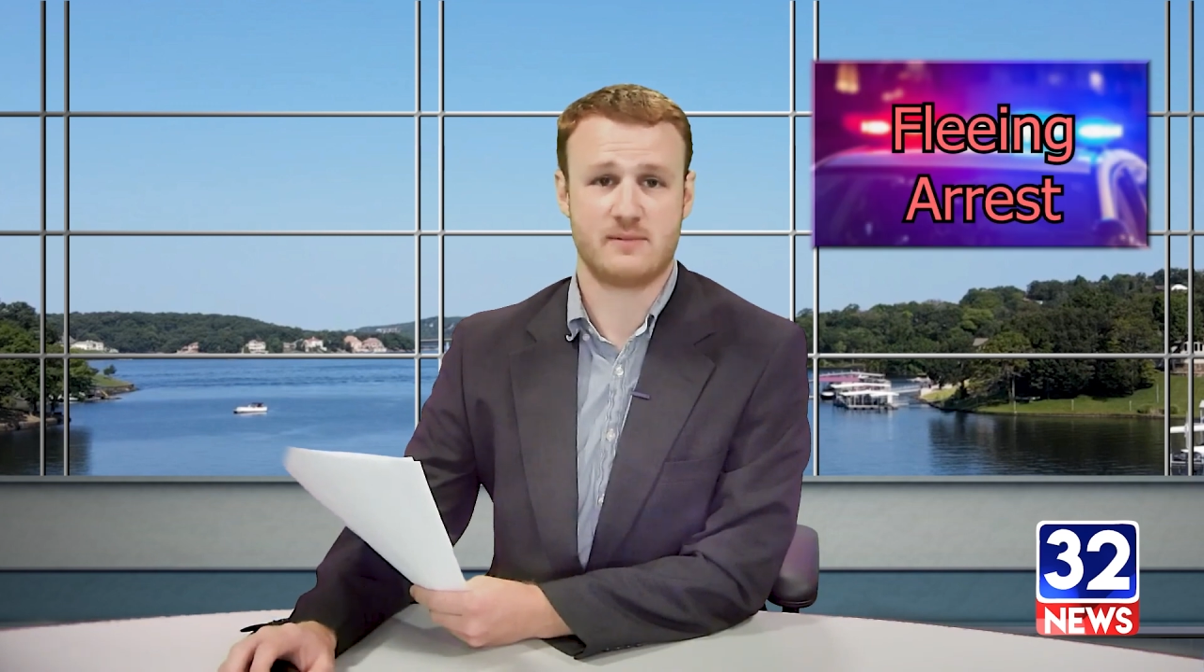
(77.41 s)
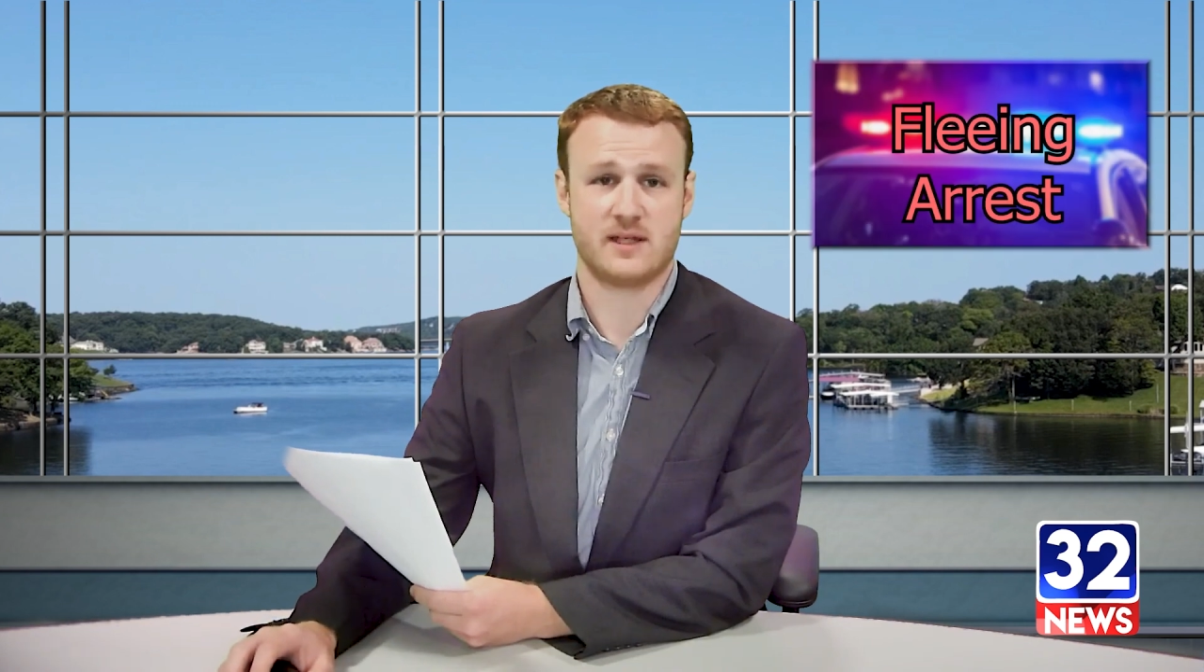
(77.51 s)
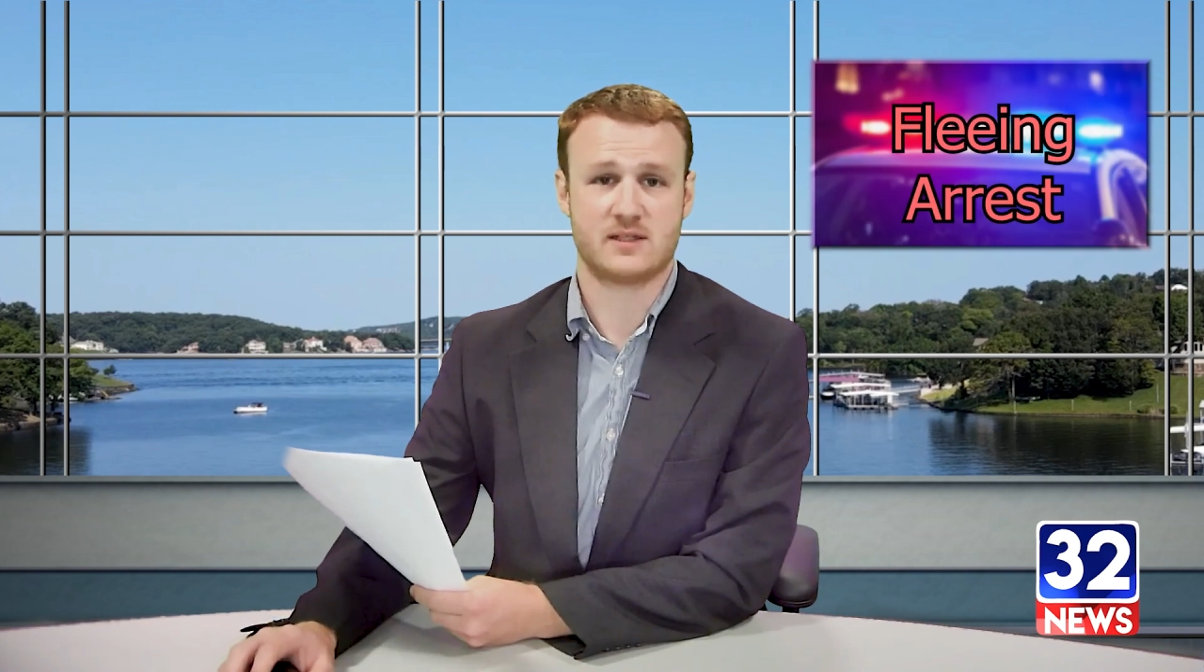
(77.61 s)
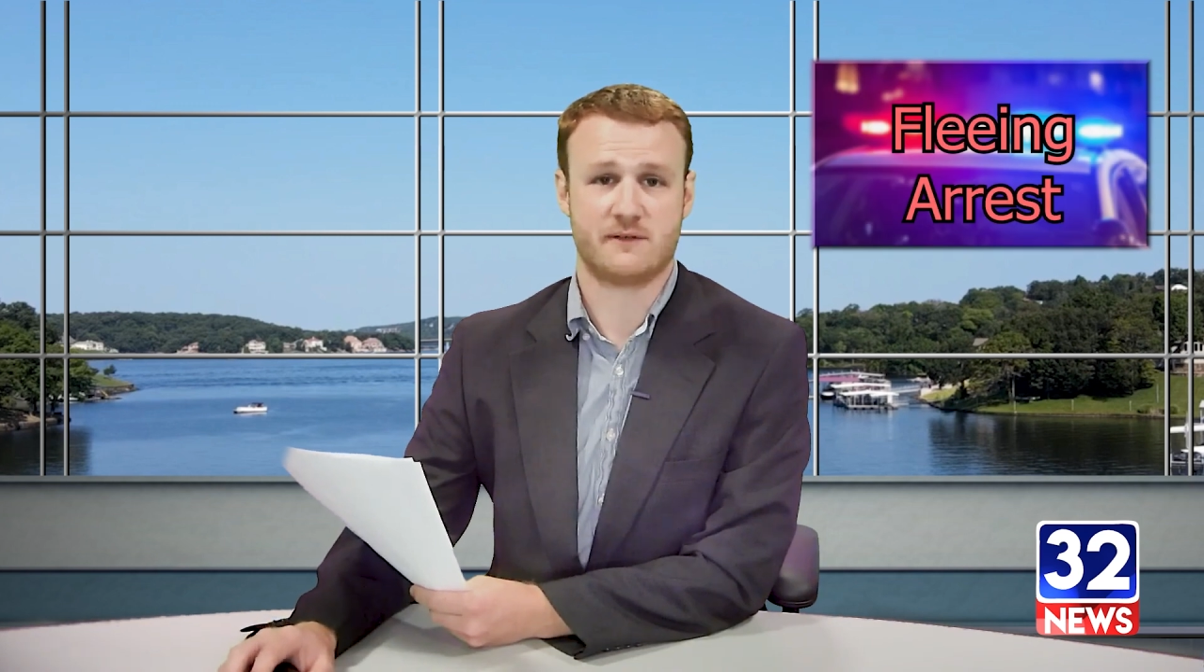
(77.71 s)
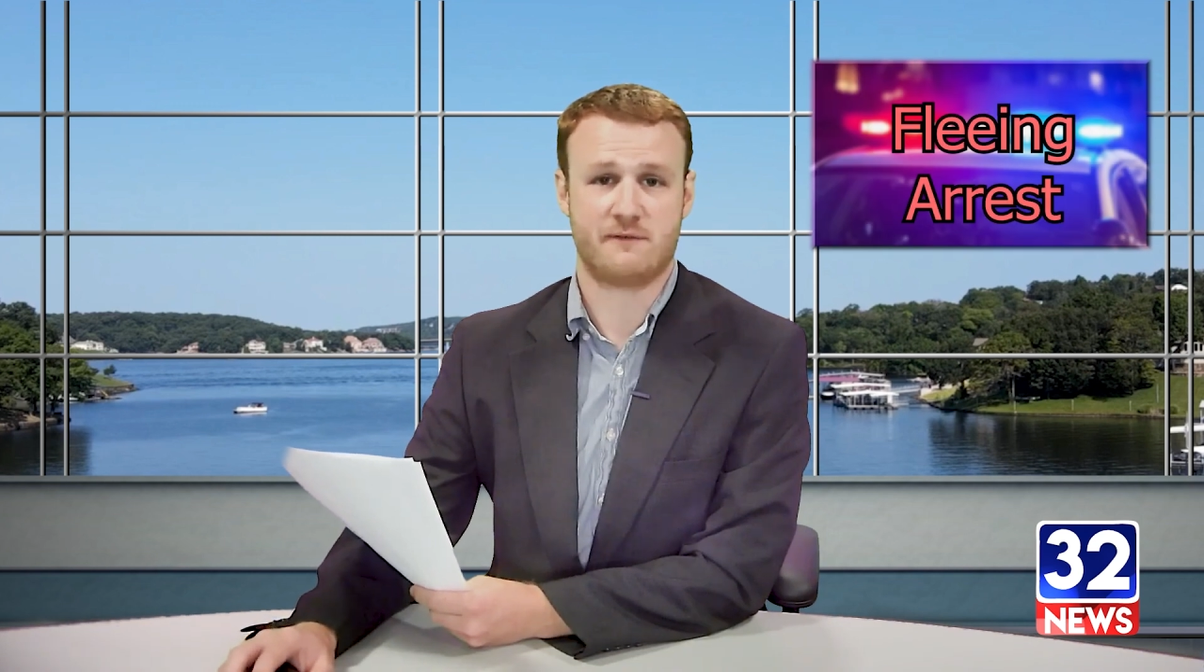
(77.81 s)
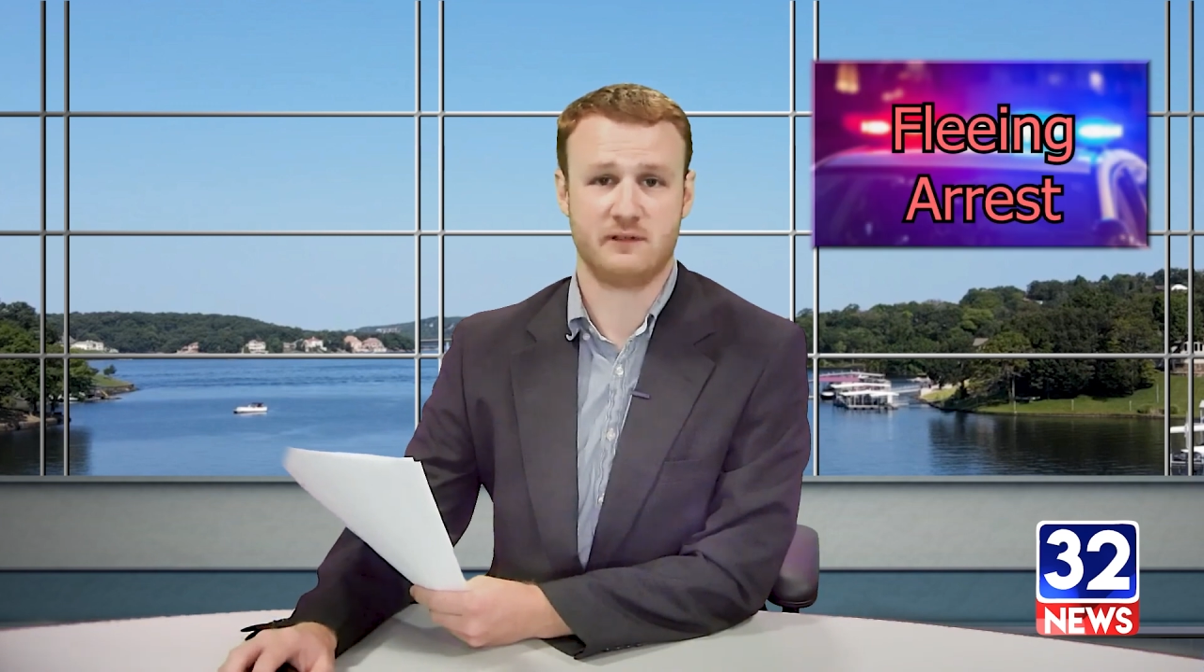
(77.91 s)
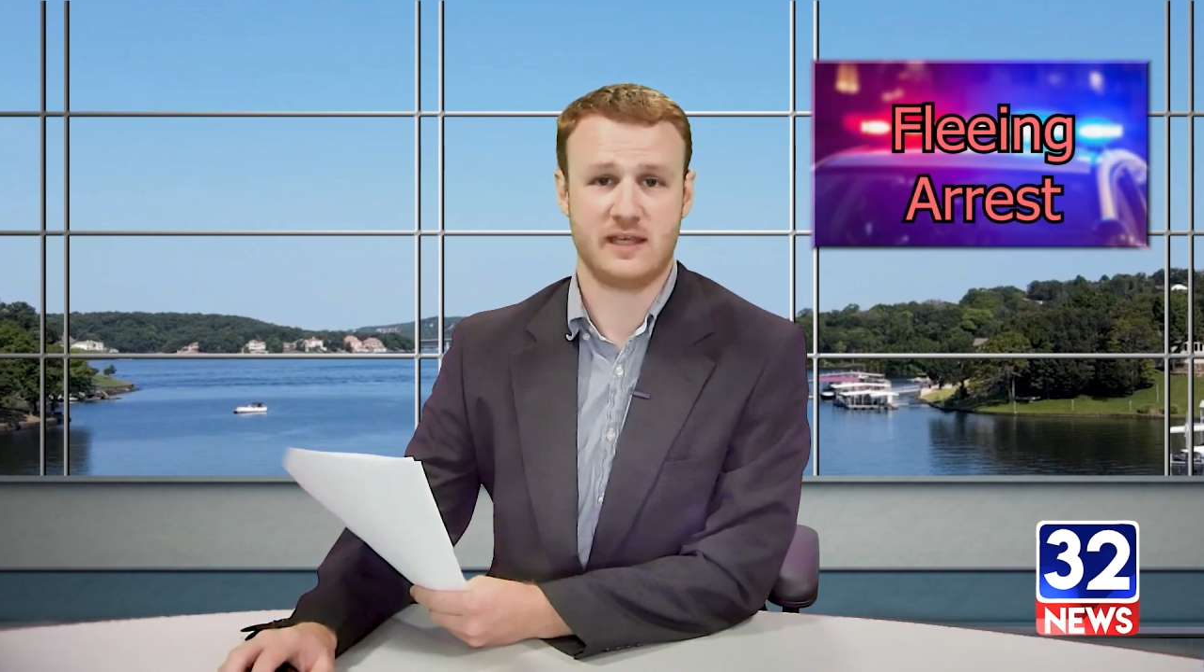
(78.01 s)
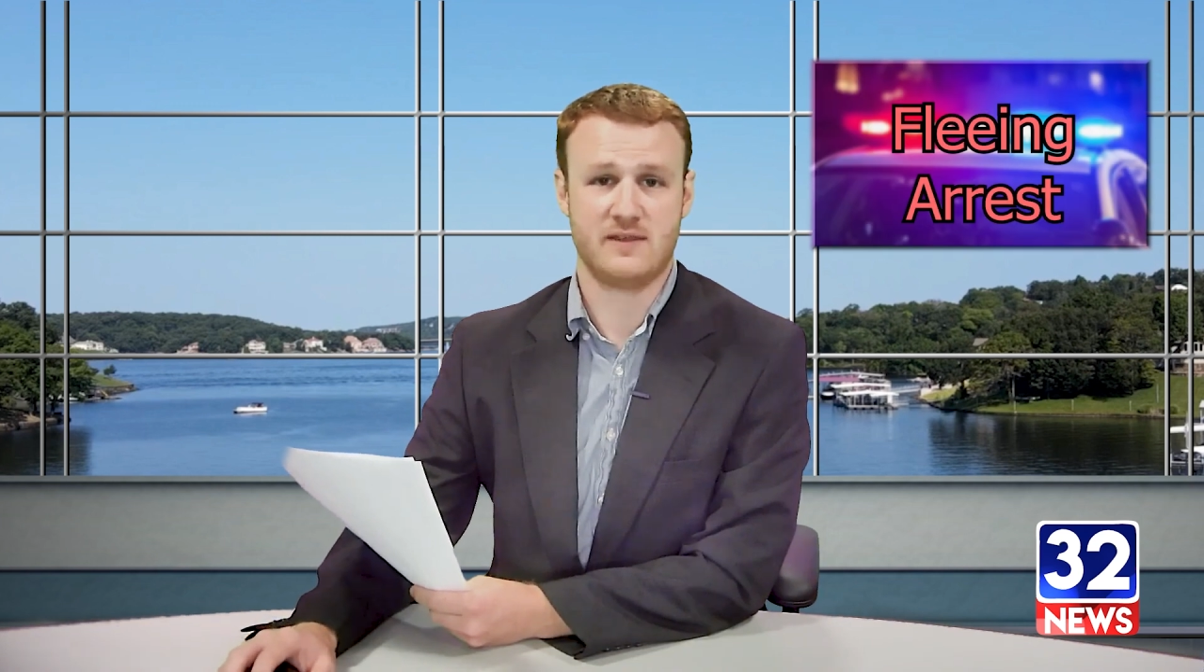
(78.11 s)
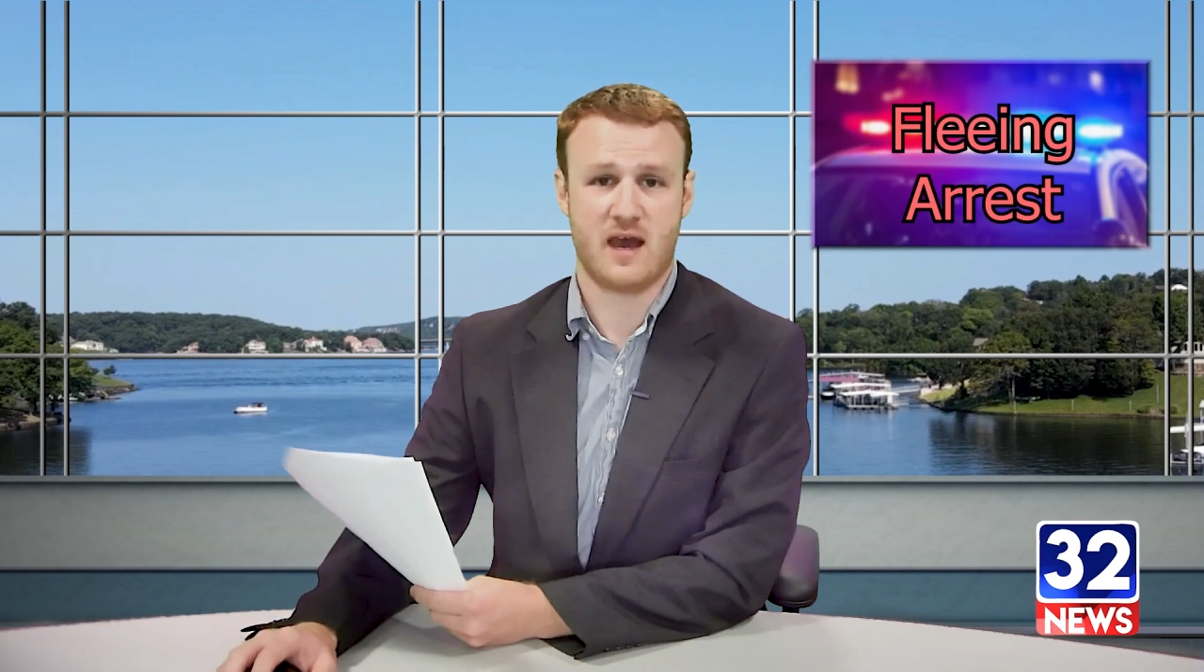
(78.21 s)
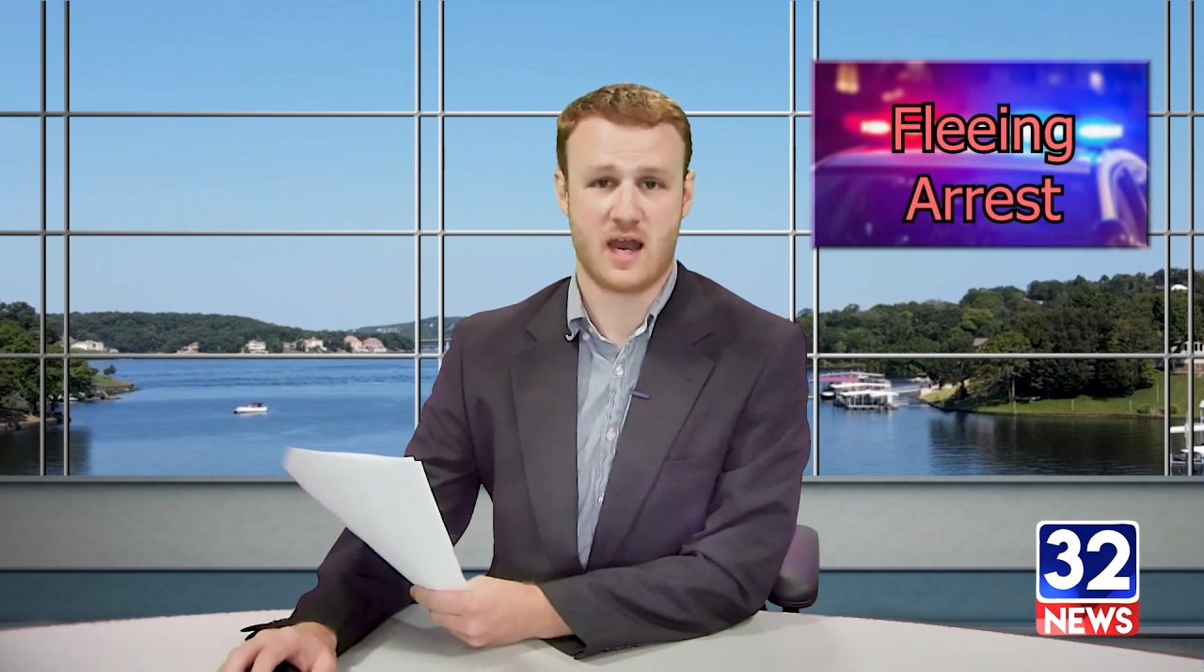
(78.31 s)
attempting to
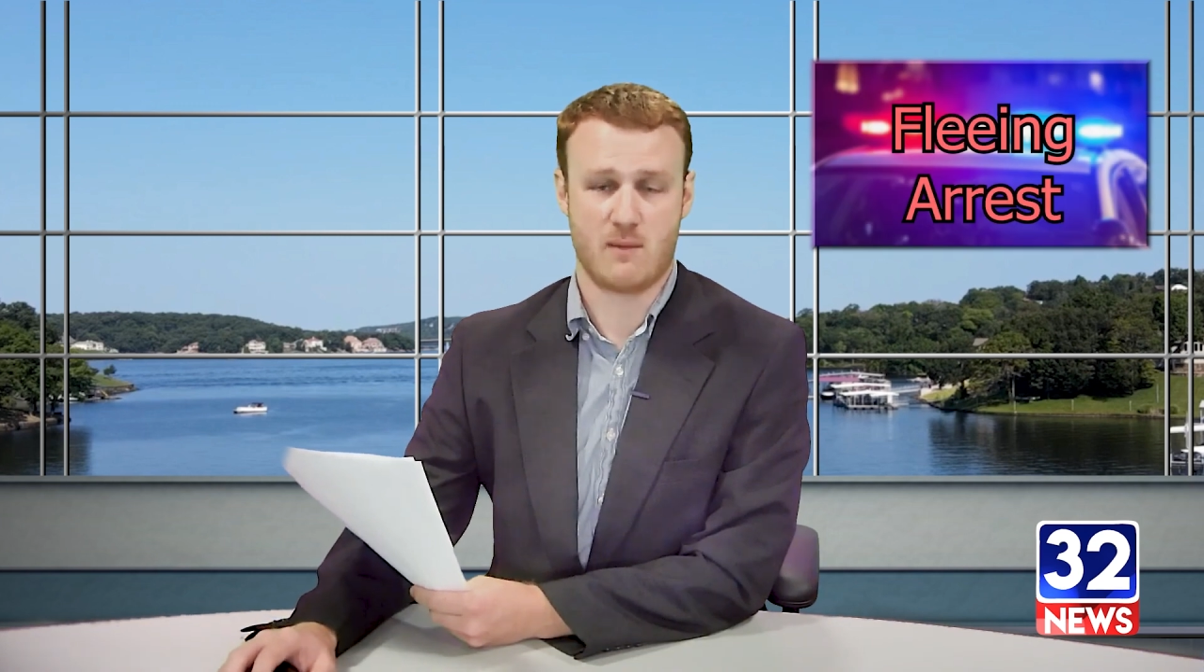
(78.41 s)
flee the